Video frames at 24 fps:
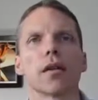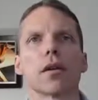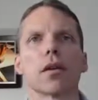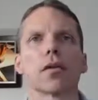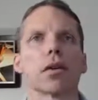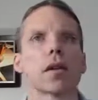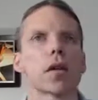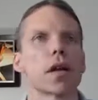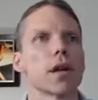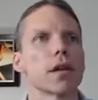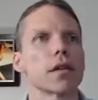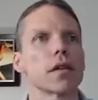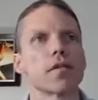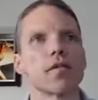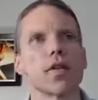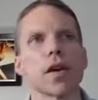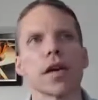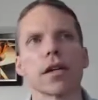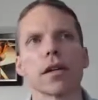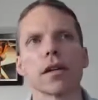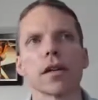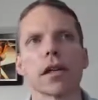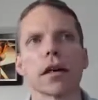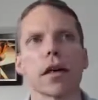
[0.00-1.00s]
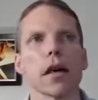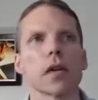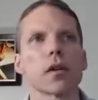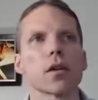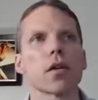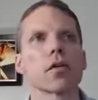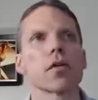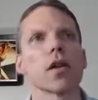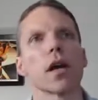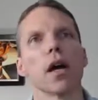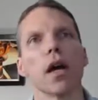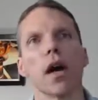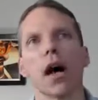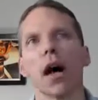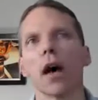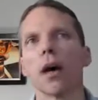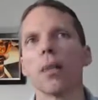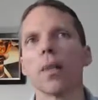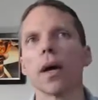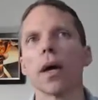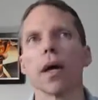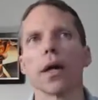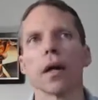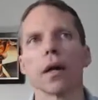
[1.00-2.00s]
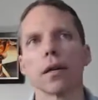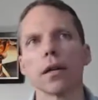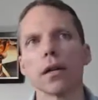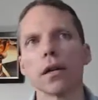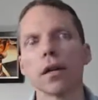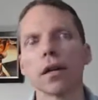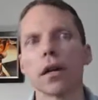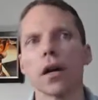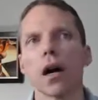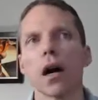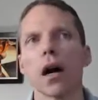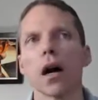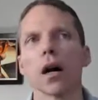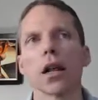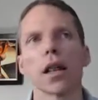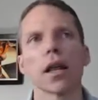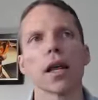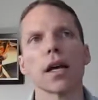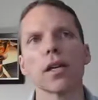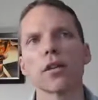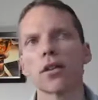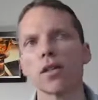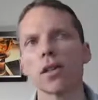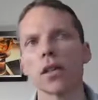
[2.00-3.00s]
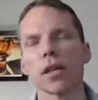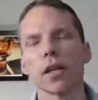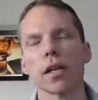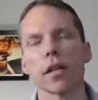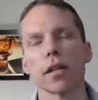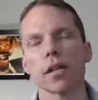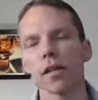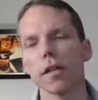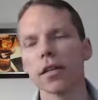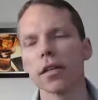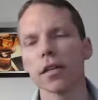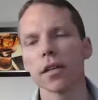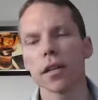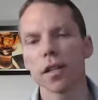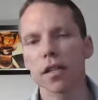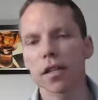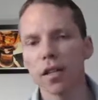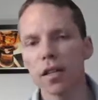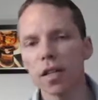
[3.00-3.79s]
a man allegedly, listen to this.